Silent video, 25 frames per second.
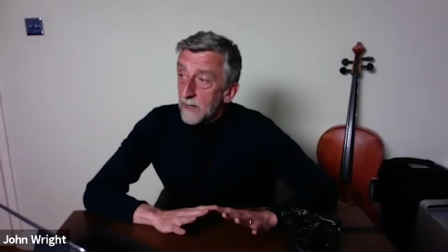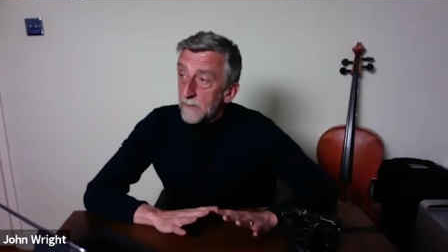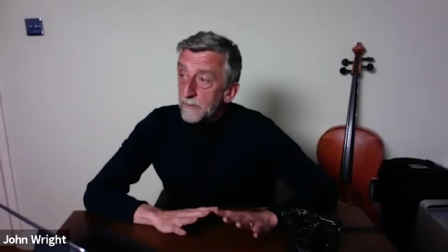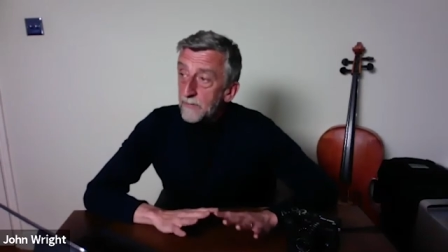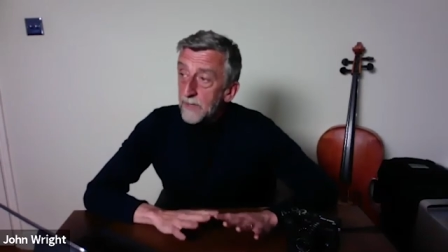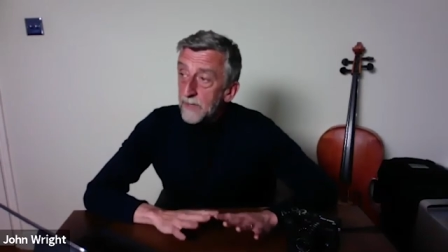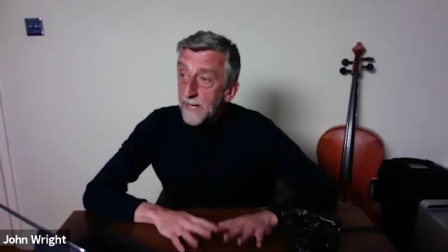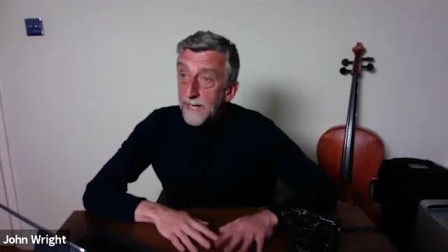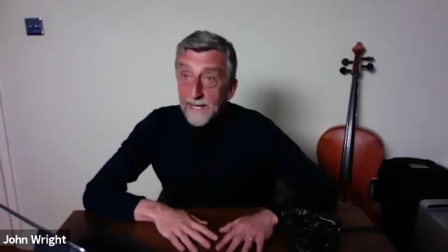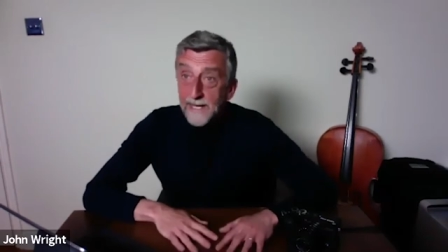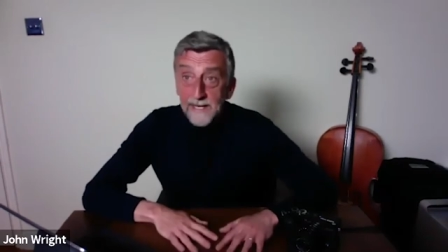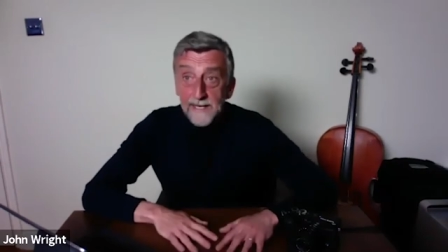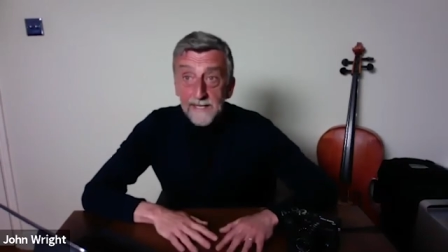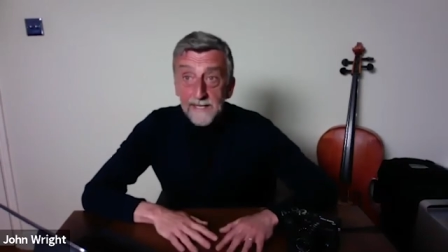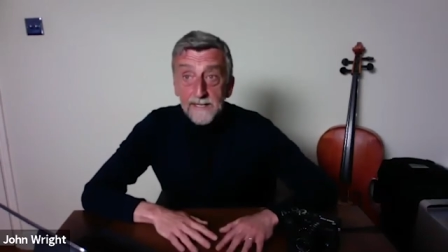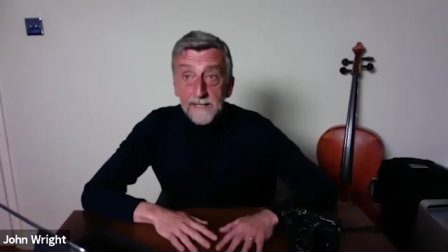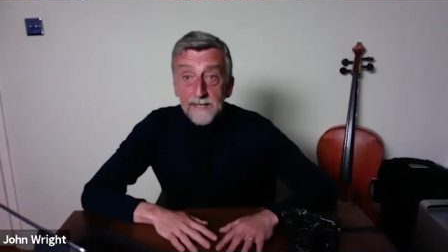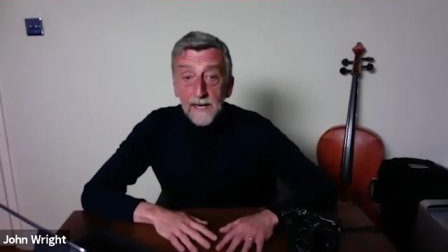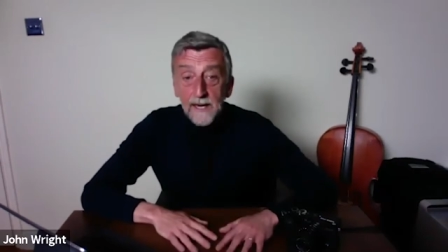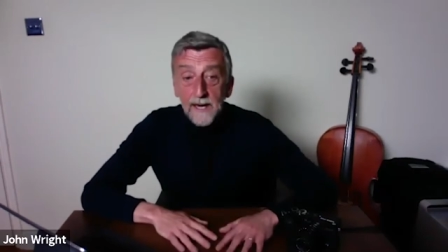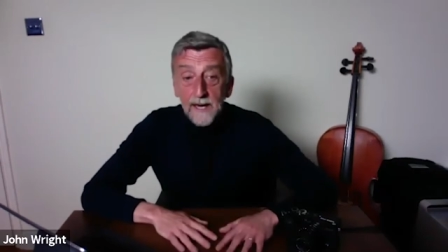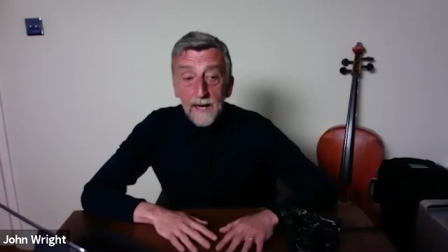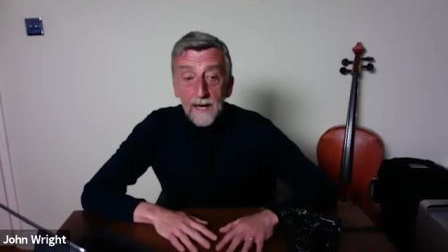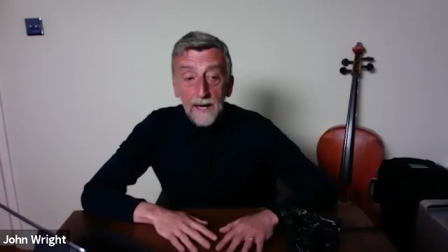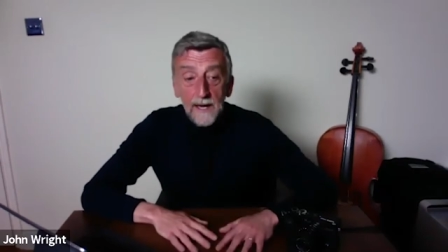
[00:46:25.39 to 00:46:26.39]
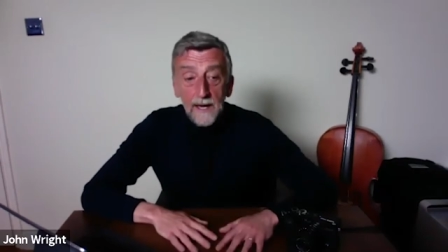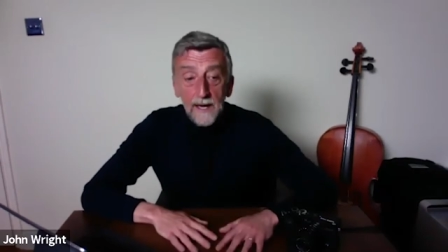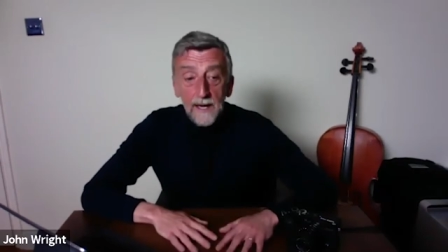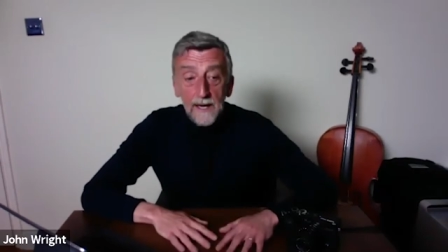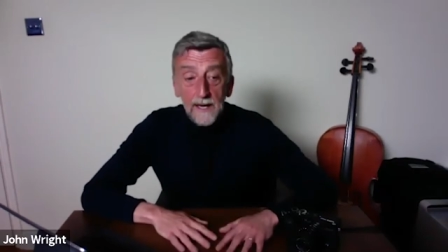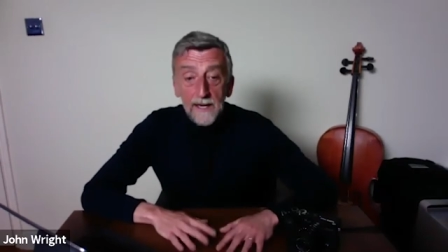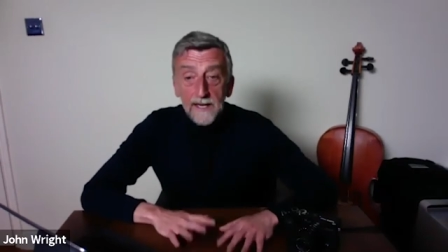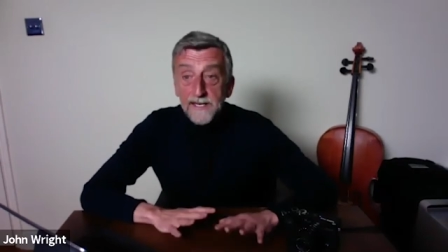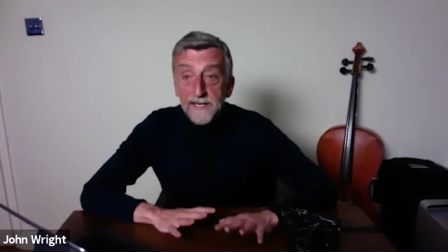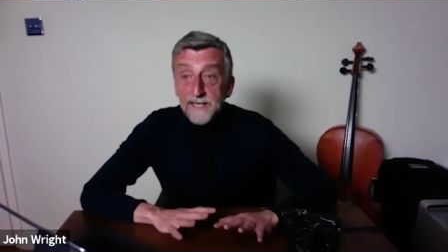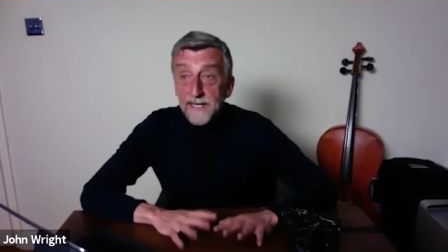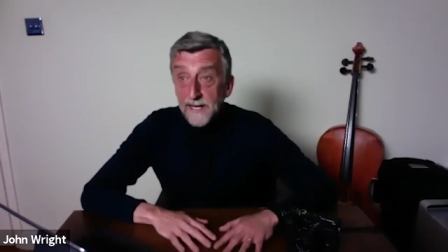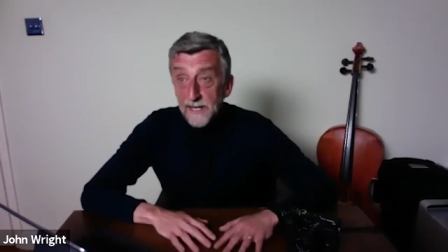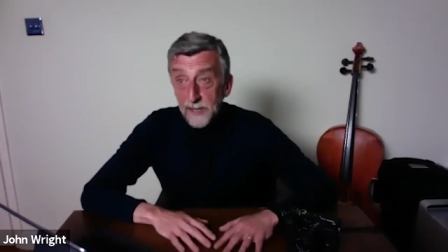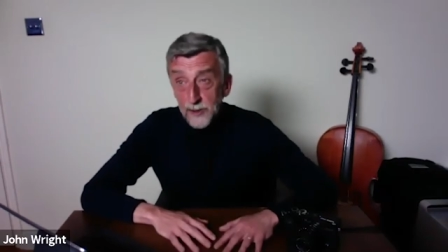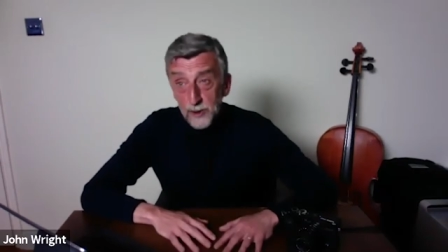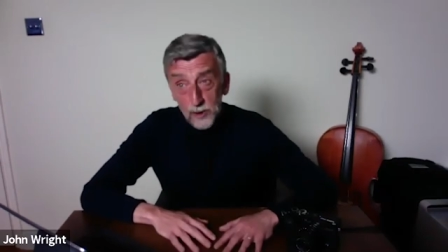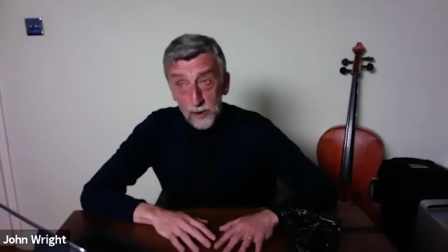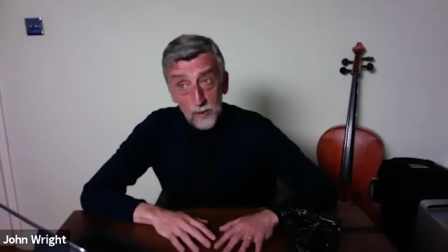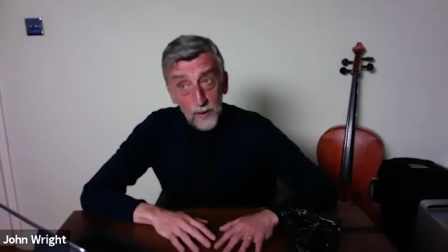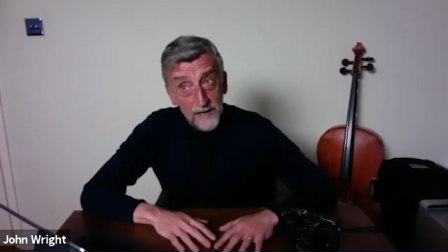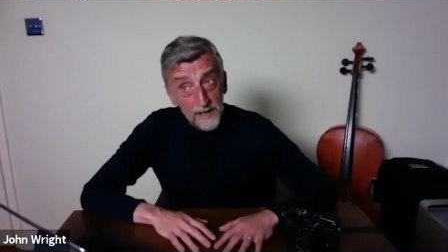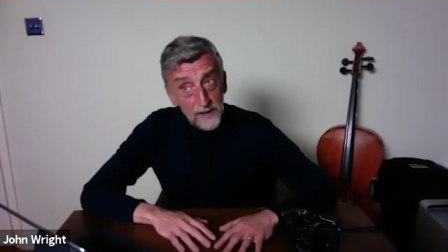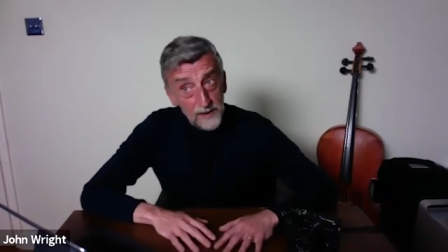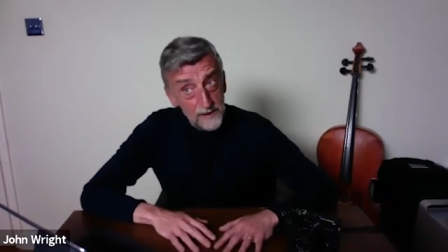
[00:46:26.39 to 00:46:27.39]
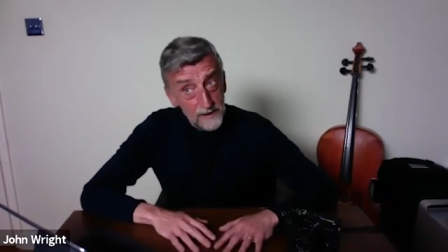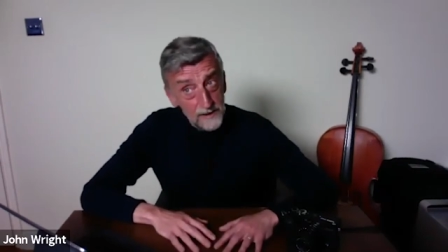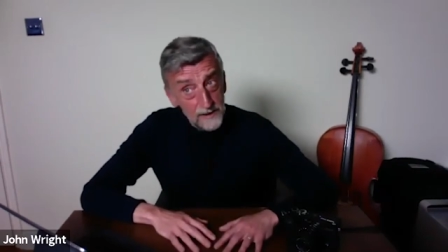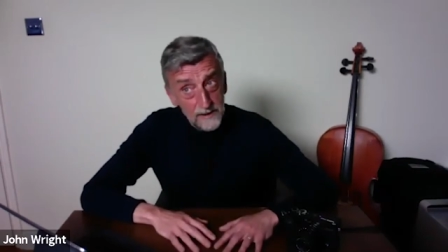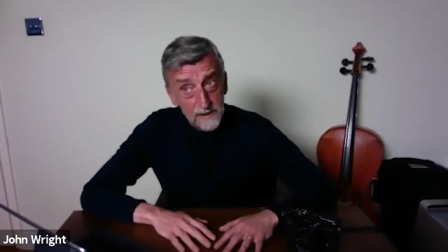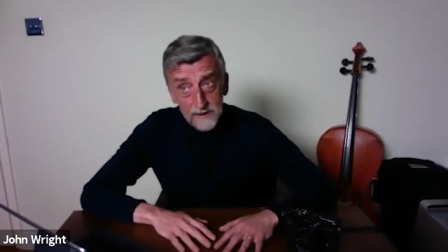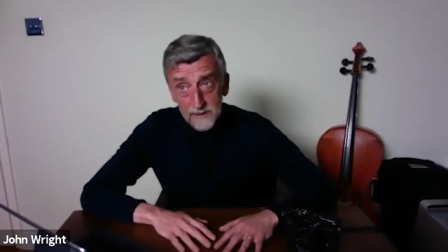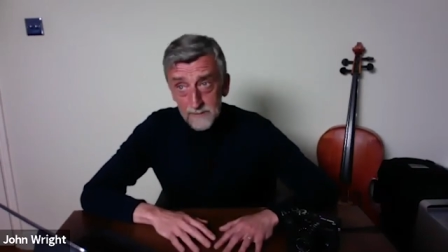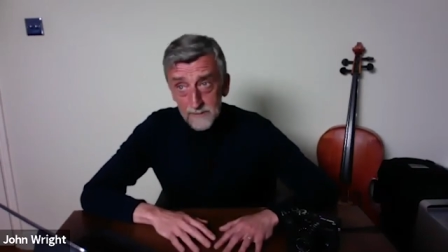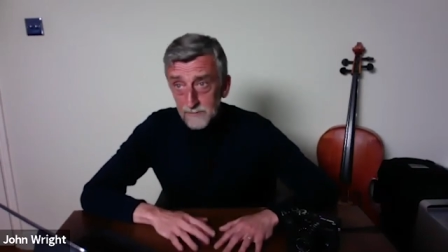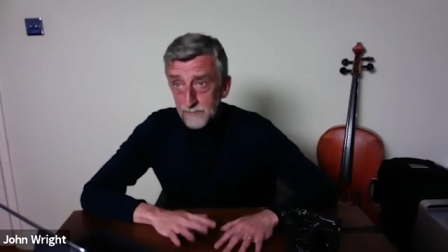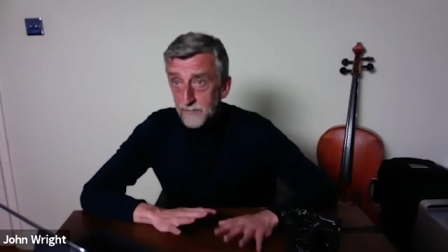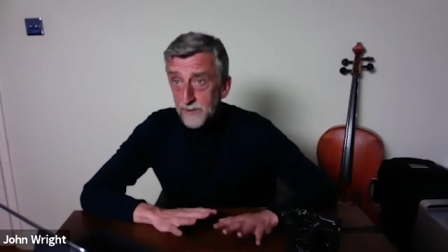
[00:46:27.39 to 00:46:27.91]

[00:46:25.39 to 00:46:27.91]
Please uh, send us your questions.